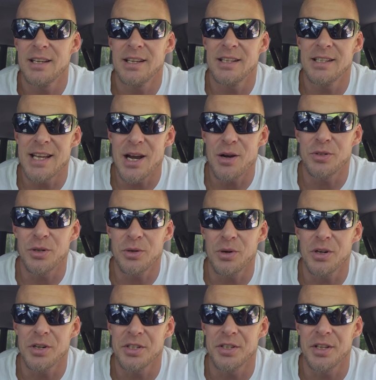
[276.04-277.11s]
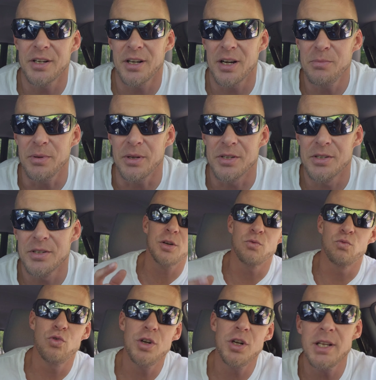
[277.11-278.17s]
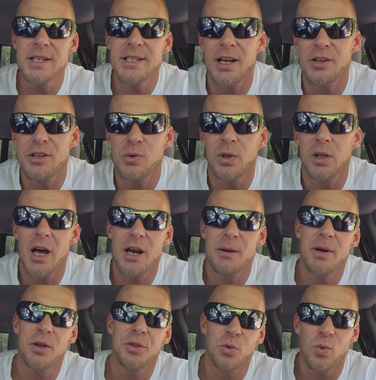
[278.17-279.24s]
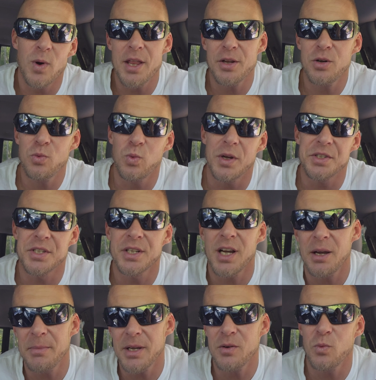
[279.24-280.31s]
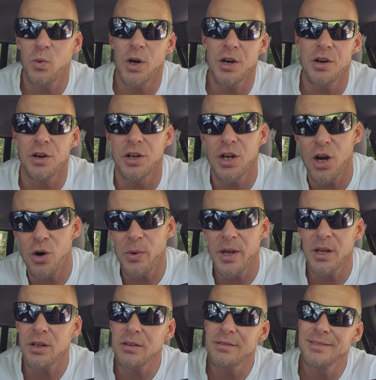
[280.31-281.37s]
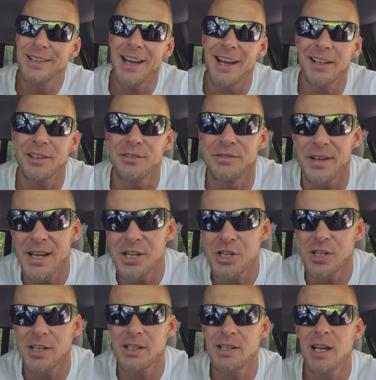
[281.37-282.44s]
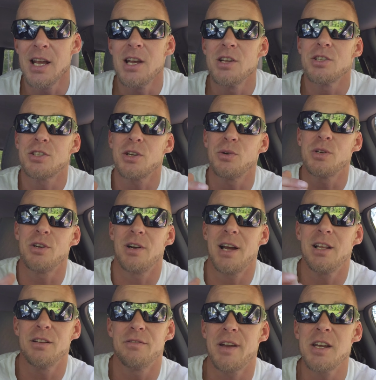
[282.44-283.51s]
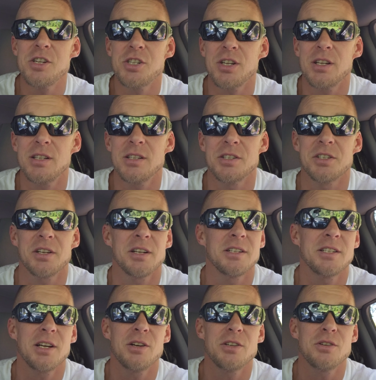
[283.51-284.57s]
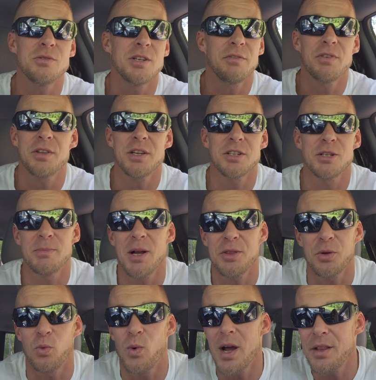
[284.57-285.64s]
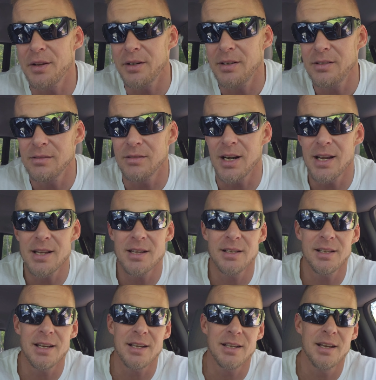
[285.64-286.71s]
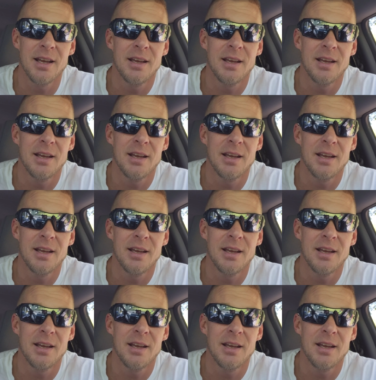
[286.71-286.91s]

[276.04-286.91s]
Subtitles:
in the outdoors than a compass. Really tell you a lot about the weather, what's coming, where you're going, the elevation. So your elevation is going to tell you different things about the weather, right? Like